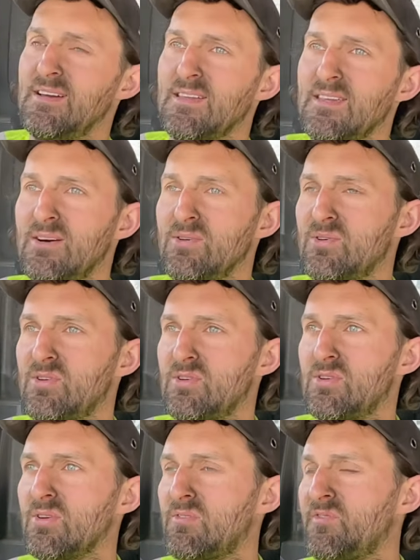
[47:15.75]
you know,
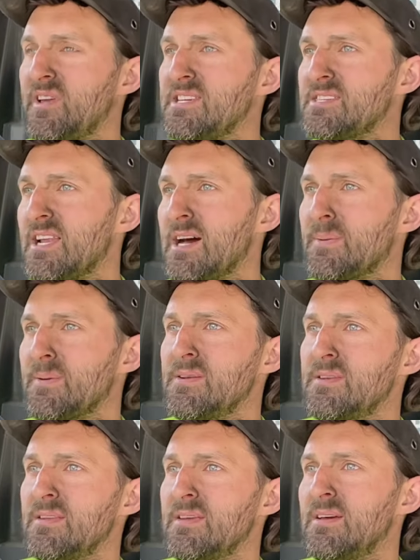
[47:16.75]
good things will
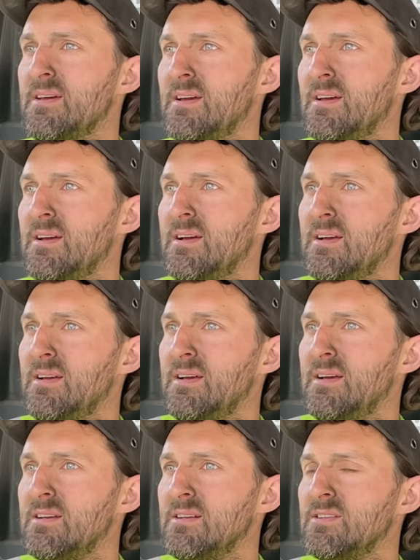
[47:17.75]
happen.
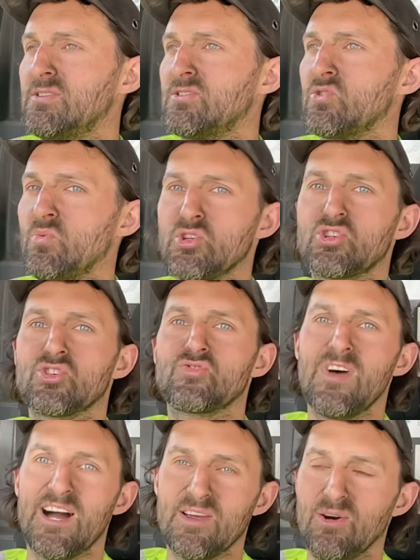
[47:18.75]
Someone's just
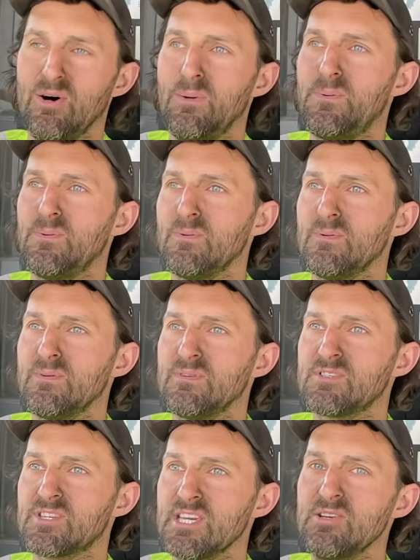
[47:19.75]
rang up,
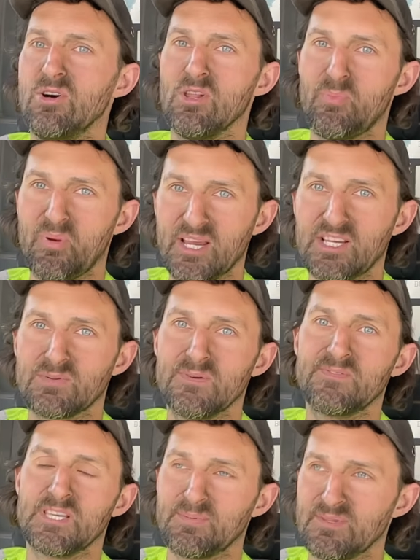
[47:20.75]
seeing all the bricks we've
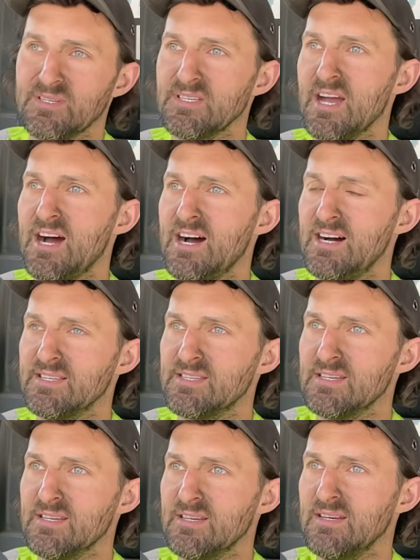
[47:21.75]
tipped at the yard
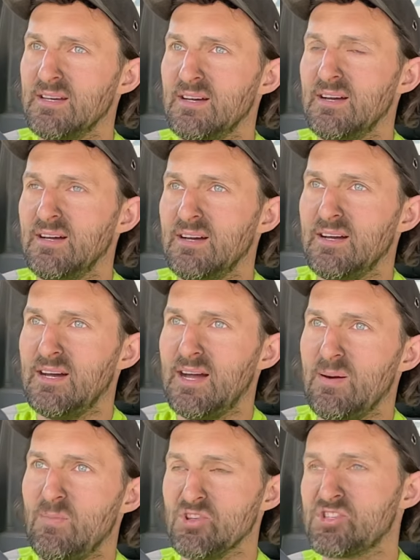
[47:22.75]

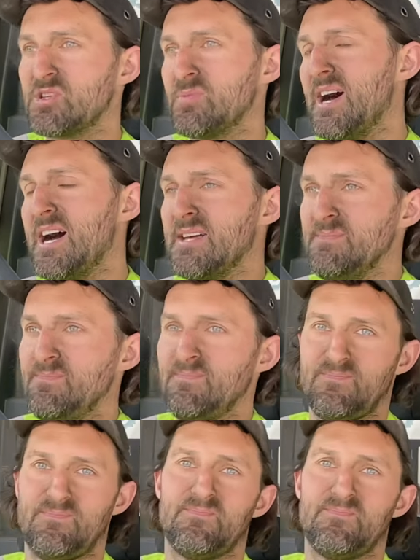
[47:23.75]
and wants to buy them.